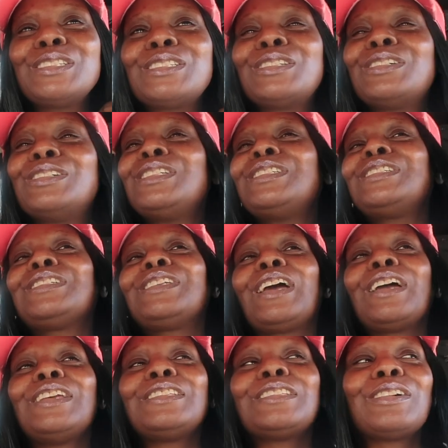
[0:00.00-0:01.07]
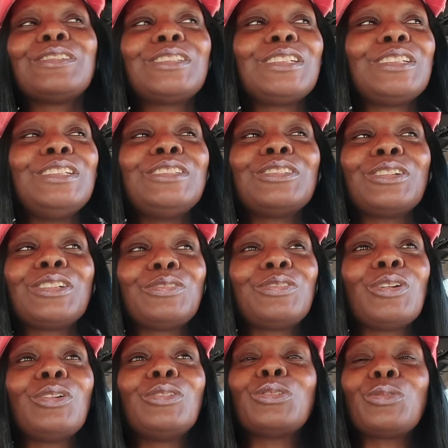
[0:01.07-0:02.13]
So this guy is out there. He's on the
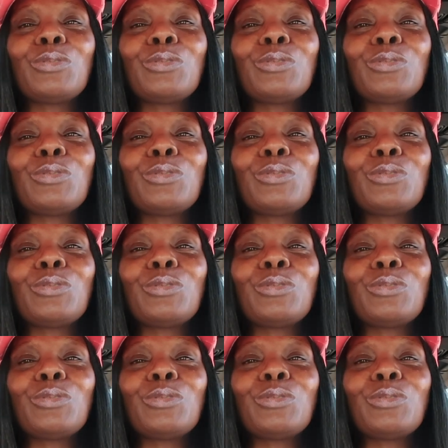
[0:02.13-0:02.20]
phone.